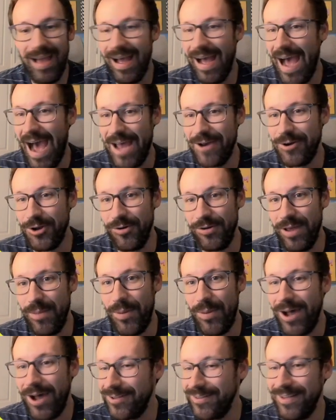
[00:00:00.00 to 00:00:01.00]
I don't know,
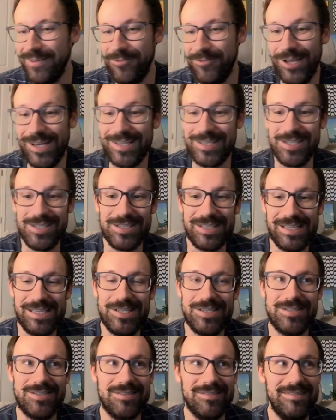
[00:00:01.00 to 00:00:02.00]
Hippowdon level X
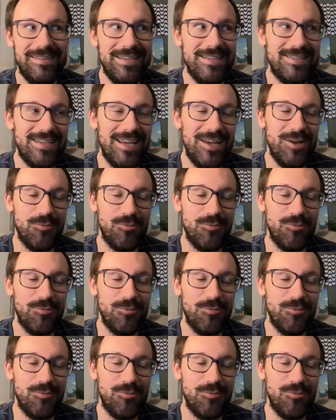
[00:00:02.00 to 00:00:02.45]
is a